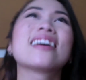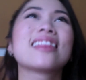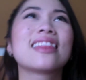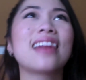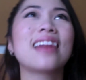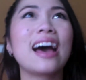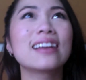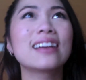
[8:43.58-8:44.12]

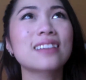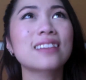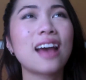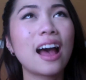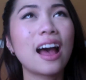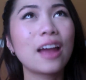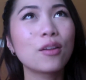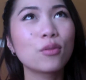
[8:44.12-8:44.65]
that
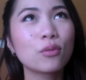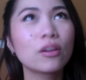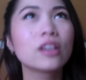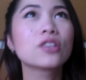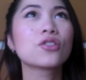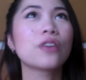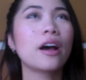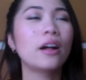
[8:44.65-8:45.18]
I
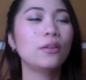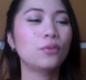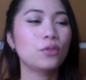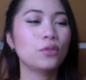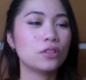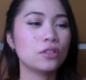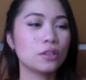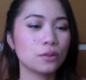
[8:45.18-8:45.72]
wish e.l.f.
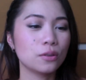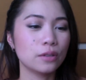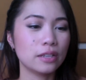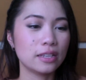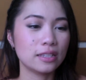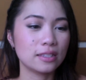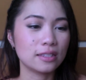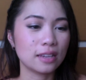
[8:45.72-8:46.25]
would do
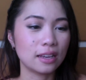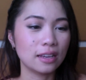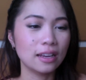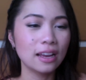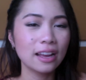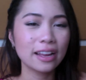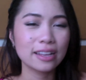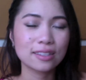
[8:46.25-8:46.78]

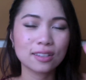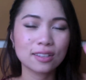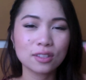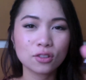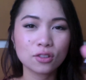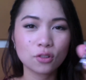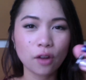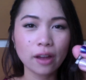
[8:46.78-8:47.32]
is
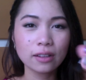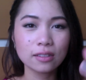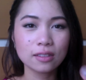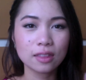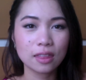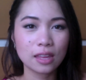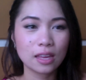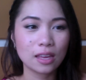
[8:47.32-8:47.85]

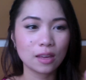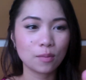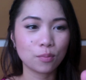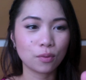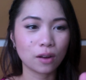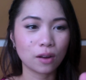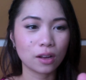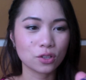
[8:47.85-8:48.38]
construct the
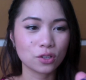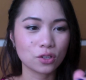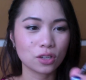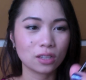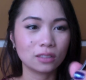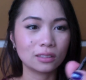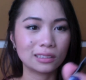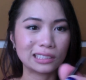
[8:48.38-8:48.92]
brush
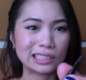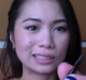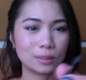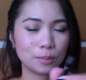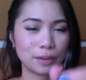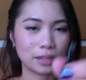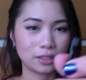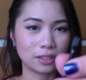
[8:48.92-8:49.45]
a little
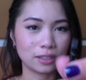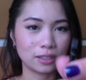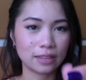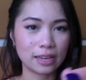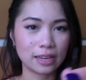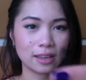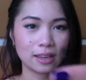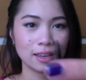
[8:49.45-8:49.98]
better.
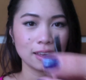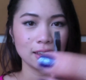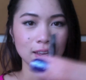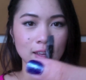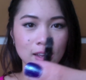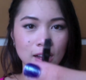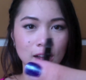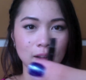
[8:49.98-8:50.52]
Like
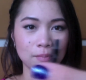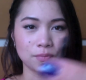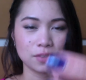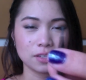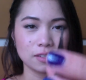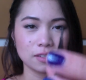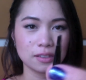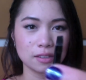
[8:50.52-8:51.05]

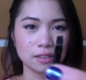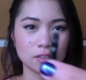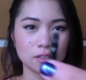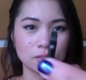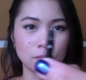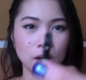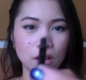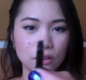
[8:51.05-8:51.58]
this
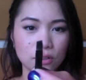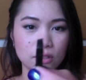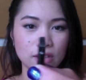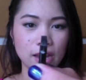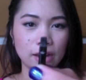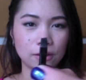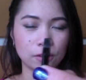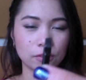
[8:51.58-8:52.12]
smaller
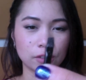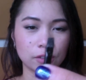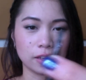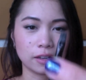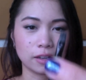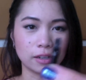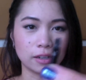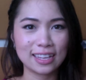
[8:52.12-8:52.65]
side over
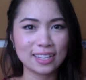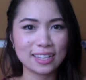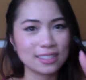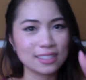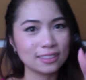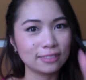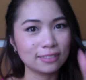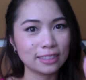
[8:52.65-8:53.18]
here, it's a
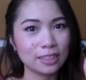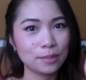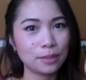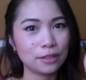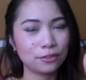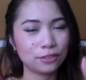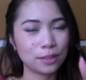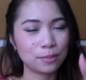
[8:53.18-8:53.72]
little bit
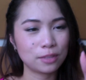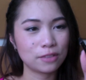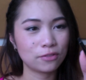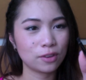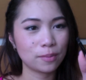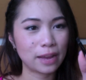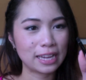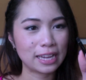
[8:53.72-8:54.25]
flimsy
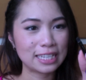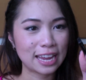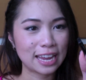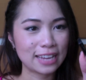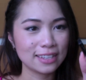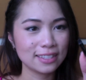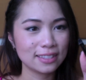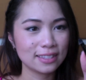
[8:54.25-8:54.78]
for my
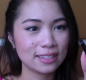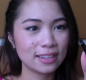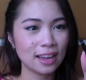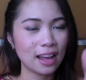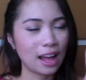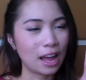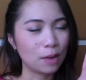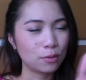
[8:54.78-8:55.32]
tastes.
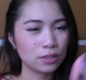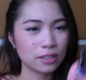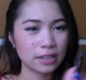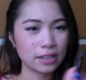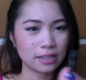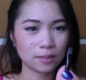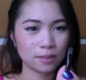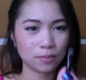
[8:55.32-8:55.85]
I would
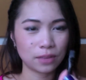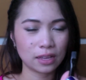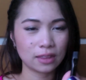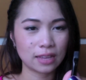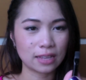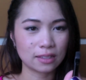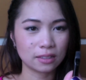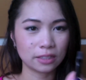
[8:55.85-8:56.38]
like something
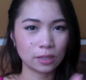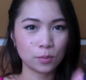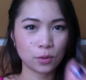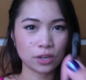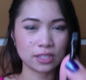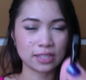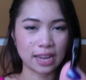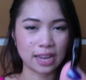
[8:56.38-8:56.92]
that's a little
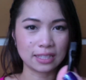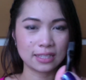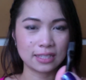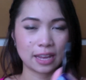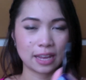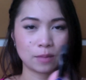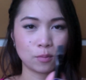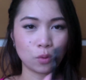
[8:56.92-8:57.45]
more dense
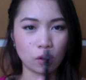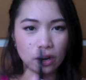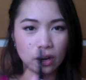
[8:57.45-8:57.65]
and more